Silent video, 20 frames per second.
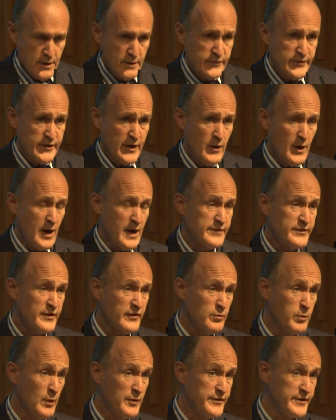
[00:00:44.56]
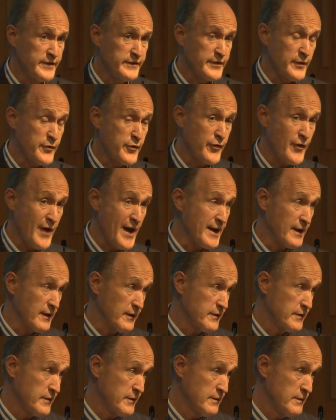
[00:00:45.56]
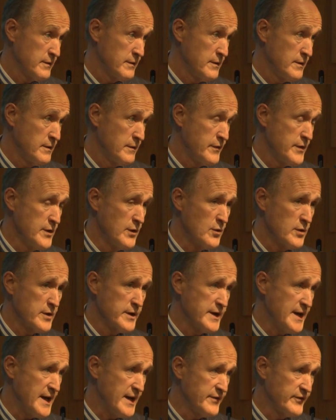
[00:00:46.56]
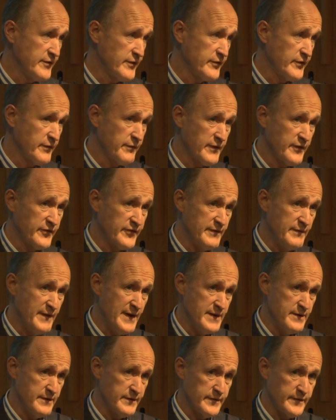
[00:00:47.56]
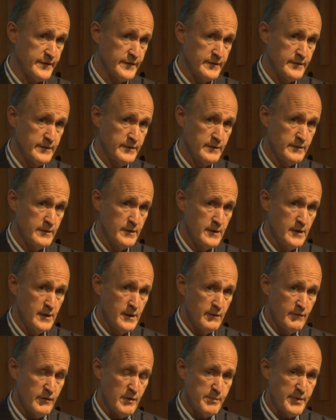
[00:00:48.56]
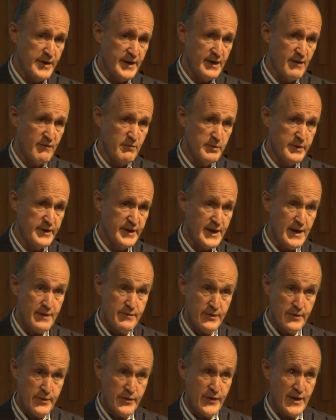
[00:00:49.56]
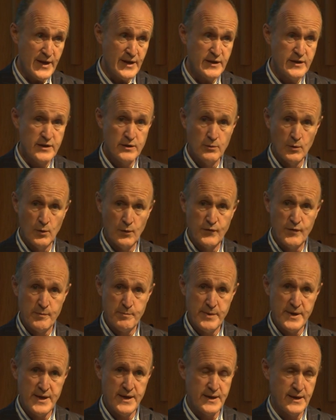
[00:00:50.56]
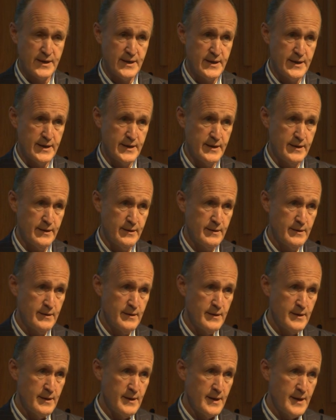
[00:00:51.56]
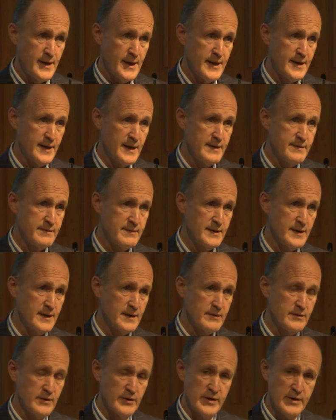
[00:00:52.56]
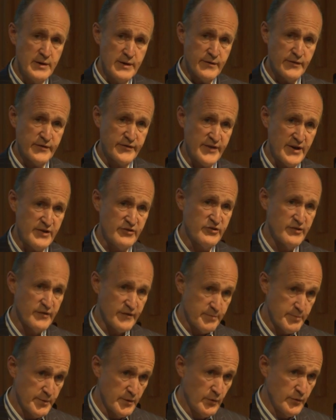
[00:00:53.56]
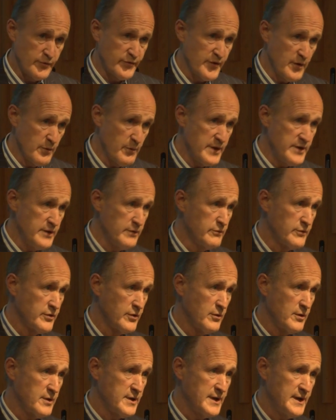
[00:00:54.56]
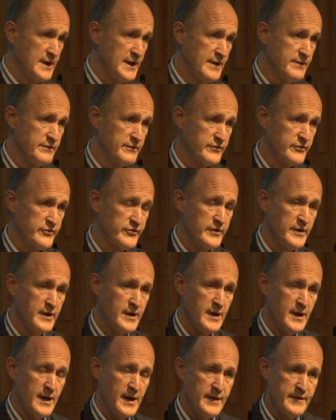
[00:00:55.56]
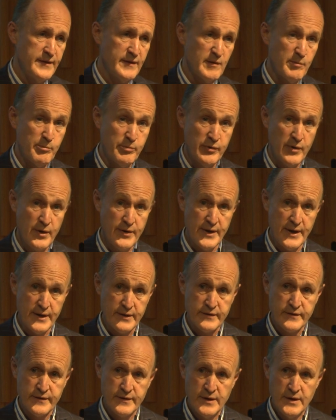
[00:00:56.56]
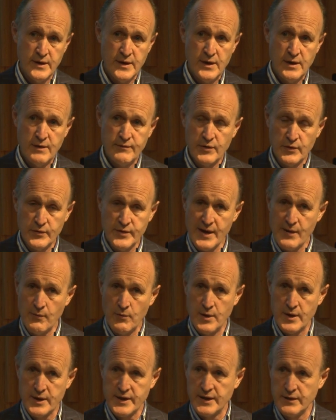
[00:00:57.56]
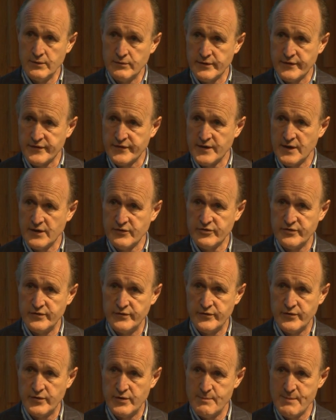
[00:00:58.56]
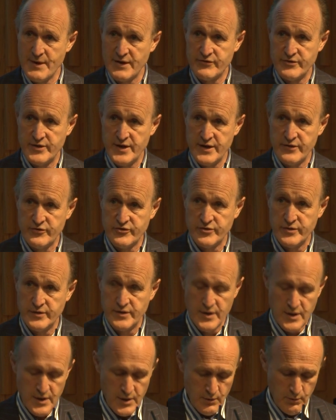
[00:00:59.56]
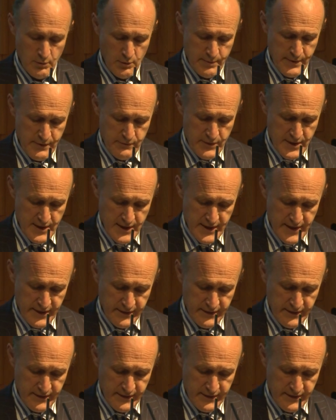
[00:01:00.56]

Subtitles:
So I just wanted to thank the organisers of this event for bringing everybody together, and thank you all for being here. And I think not only the sessions, but also when you talk at lunch, I think the product of your networking, your discussions, your imagination will be really